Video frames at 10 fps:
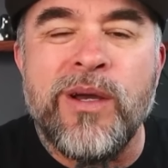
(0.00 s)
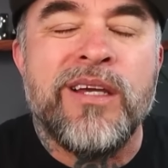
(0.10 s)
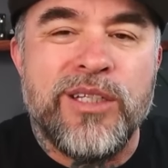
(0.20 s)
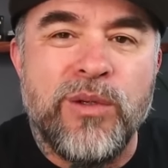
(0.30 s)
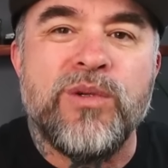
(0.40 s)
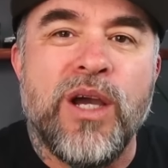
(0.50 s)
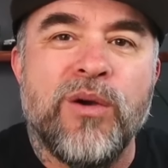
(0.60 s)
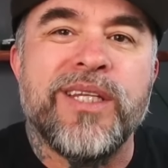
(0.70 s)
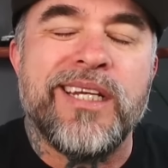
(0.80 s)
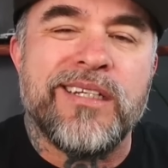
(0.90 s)
You know
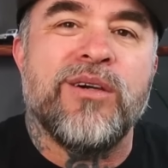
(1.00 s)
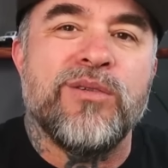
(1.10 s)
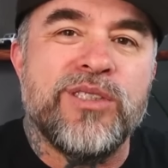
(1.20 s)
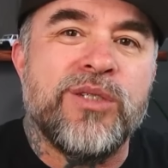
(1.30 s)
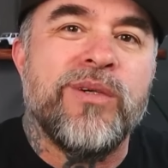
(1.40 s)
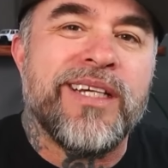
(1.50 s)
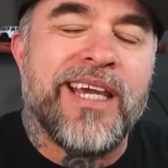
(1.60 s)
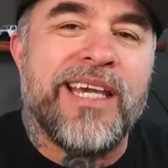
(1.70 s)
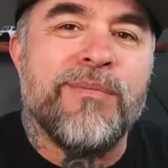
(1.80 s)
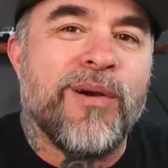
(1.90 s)
that it goes to a
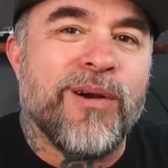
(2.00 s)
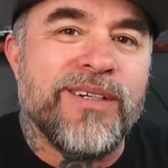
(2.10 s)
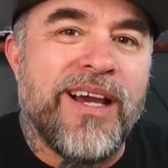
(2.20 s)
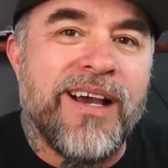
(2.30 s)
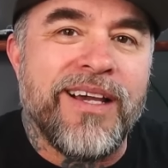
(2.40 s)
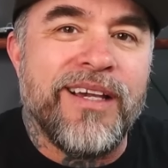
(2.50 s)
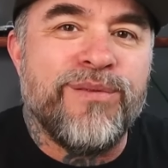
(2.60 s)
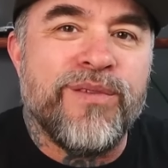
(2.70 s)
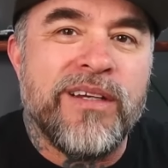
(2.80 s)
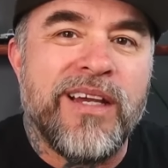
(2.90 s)
K-bar knife.